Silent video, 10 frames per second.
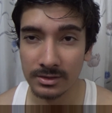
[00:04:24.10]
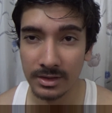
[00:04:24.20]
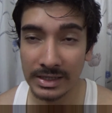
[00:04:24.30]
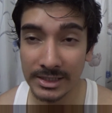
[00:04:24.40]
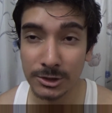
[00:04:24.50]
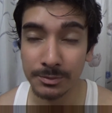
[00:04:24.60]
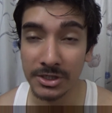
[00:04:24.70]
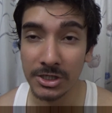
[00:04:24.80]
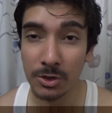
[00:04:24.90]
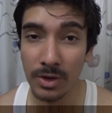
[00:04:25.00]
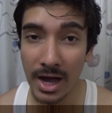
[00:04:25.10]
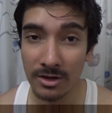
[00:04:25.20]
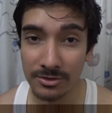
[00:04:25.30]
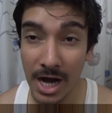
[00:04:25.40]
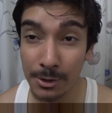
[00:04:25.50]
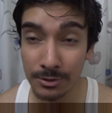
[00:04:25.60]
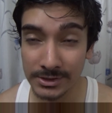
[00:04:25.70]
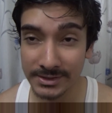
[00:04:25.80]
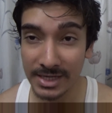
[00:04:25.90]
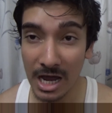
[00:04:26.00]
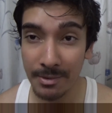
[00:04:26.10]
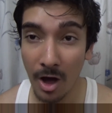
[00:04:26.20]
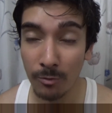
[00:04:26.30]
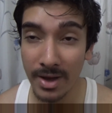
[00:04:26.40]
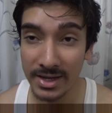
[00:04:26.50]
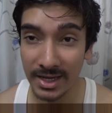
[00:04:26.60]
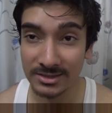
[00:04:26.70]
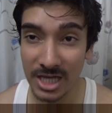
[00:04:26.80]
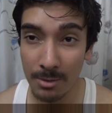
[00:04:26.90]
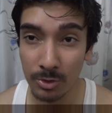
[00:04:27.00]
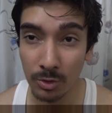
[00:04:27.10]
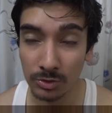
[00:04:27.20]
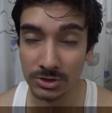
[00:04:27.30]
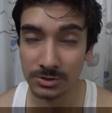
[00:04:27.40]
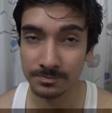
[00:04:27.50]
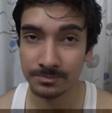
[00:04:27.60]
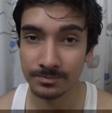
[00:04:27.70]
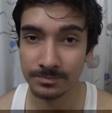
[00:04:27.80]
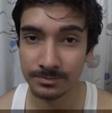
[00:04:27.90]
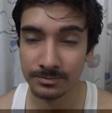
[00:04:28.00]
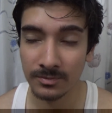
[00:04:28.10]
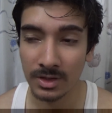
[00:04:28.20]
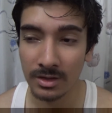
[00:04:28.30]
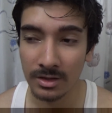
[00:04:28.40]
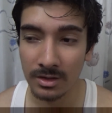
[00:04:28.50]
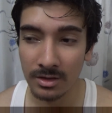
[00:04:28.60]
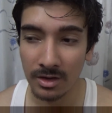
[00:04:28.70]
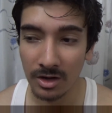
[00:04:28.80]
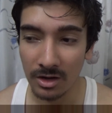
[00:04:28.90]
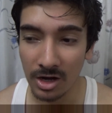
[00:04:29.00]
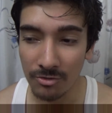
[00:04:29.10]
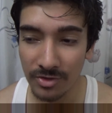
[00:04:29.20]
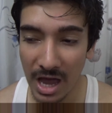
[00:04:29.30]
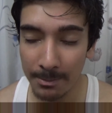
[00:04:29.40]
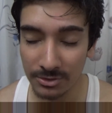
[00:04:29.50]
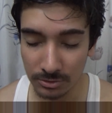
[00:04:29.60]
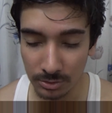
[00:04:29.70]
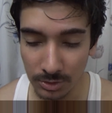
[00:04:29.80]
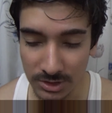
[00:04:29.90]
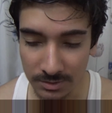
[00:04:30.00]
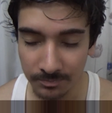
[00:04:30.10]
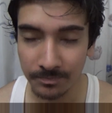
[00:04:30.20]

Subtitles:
in this video, I'll try to describe how my exam goes of MA Sociology,